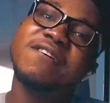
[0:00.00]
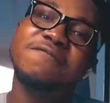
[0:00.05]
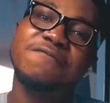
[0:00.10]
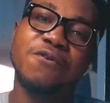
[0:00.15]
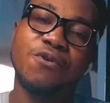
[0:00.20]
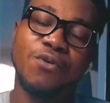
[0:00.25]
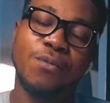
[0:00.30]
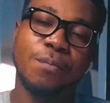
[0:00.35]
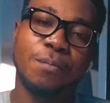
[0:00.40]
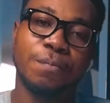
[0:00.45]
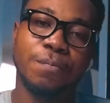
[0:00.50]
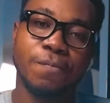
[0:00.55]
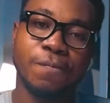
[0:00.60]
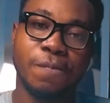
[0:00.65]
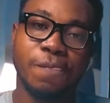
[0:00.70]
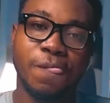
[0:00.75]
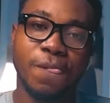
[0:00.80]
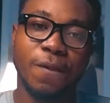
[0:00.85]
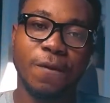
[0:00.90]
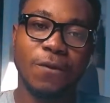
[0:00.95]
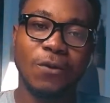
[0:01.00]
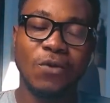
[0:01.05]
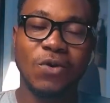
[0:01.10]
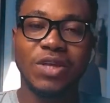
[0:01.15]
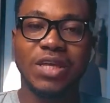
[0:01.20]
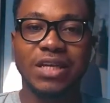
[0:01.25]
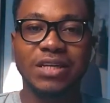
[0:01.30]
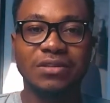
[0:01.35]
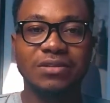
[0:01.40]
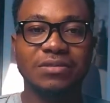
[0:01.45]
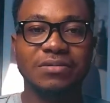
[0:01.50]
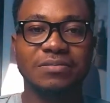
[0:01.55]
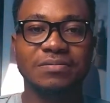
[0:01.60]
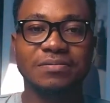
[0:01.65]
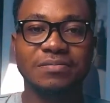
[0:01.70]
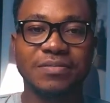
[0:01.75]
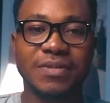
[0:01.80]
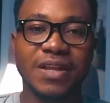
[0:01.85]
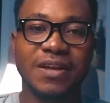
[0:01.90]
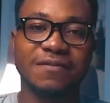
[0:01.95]
forum. Okay,
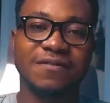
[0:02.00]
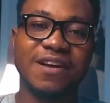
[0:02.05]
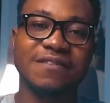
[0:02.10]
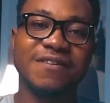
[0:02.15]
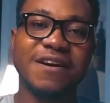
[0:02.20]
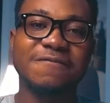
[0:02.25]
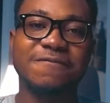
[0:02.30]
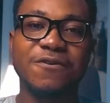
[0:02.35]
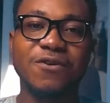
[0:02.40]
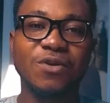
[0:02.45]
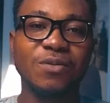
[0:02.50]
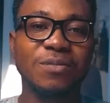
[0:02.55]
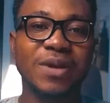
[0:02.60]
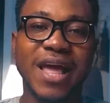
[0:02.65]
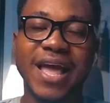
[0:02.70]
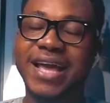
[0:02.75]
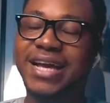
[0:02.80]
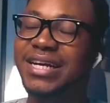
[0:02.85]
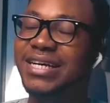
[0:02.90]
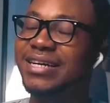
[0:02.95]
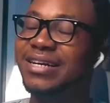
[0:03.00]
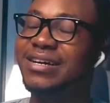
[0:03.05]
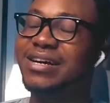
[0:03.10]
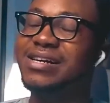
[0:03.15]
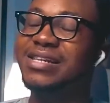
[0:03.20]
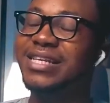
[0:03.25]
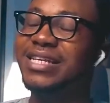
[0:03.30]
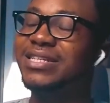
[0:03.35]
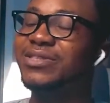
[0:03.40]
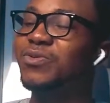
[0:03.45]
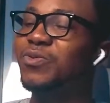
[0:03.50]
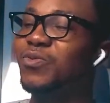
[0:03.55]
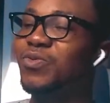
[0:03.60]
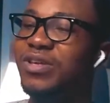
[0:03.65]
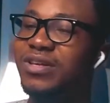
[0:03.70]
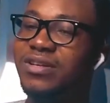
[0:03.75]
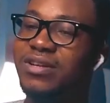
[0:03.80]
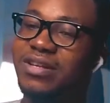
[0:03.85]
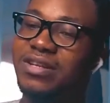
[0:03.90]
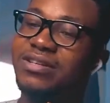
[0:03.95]
Fiverr forum, like
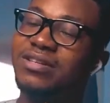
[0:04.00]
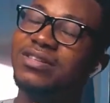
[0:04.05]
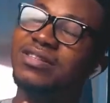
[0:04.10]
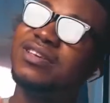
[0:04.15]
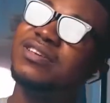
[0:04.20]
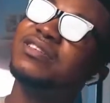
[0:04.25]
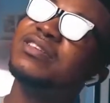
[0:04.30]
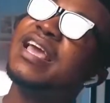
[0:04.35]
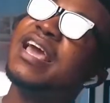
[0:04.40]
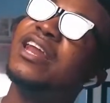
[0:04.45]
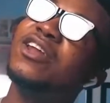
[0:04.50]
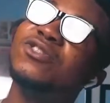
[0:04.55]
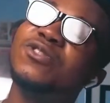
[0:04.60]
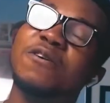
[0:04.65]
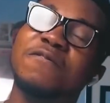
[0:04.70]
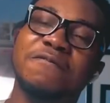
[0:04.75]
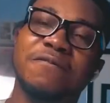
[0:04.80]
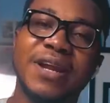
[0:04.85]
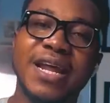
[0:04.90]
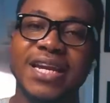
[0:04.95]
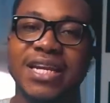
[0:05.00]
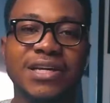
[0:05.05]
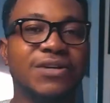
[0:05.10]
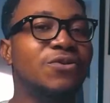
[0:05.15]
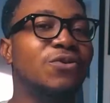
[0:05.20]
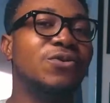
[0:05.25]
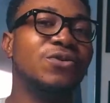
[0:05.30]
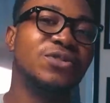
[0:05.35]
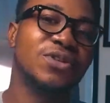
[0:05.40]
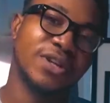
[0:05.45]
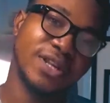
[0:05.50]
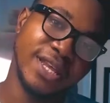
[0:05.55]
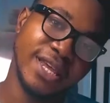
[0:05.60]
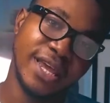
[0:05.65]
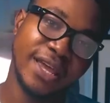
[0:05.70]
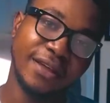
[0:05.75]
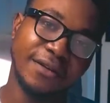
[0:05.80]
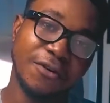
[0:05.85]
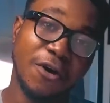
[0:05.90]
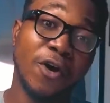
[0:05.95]
a lot of learning goes on
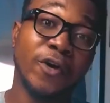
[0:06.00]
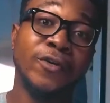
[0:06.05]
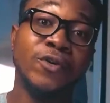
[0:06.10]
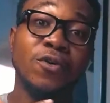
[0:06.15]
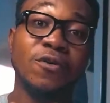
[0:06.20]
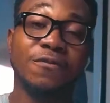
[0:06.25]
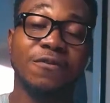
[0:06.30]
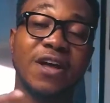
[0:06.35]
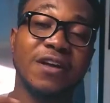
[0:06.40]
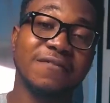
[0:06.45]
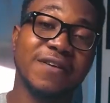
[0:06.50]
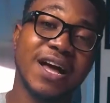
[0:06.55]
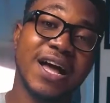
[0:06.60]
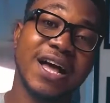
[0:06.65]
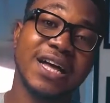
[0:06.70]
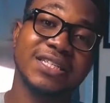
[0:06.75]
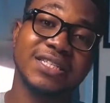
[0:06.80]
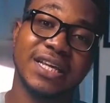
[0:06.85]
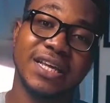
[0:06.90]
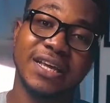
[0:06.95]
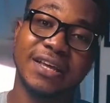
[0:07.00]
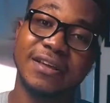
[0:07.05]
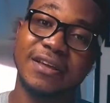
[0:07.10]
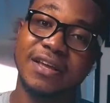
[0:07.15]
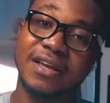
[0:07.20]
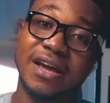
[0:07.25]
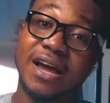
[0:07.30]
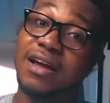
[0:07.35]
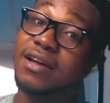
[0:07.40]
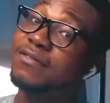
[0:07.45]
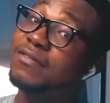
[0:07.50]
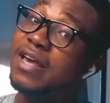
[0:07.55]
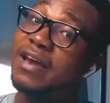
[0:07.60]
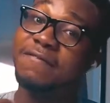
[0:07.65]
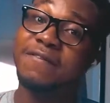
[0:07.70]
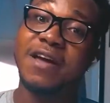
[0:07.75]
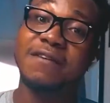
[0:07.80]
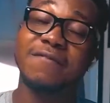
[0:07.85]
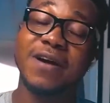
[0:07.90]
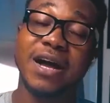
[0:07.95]
here. Although Fiverr has their
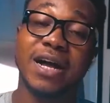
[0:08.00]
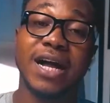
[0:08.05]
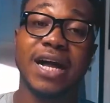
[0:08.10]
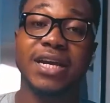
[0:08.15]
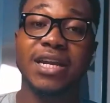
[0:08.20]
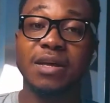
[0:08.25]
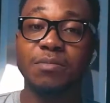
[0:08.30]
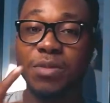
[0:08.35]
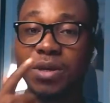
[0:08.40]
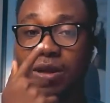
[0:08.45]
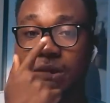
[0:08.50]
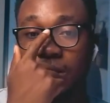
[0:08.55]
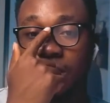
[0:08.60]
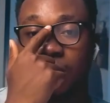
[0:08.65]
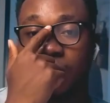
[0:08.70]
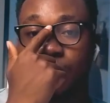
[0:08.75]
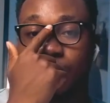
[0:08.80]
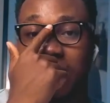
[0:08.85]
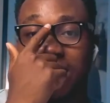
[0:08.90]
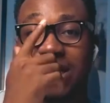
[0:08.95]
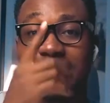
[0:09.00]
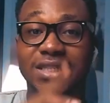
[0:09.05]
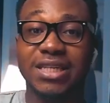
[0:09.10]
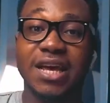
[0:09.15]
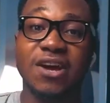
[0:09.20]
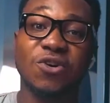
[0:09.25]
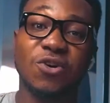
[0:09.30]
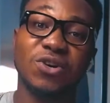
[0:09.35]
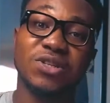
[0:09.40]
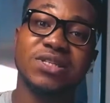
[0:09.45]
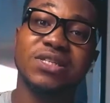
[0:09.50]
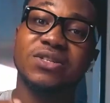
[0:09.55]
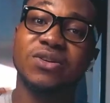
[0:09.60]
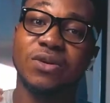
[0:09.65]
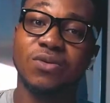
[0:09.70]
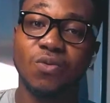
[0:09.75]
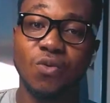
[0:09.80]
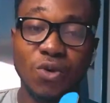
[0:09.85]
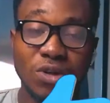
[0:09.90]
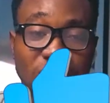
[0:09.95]
Fiverr Academy, where they sell courses
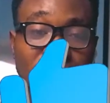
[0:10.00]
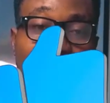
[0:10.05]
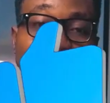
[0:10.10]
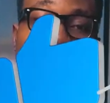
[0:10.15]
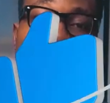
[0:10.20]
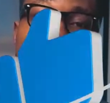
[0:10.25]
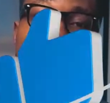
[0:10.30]
on where to sell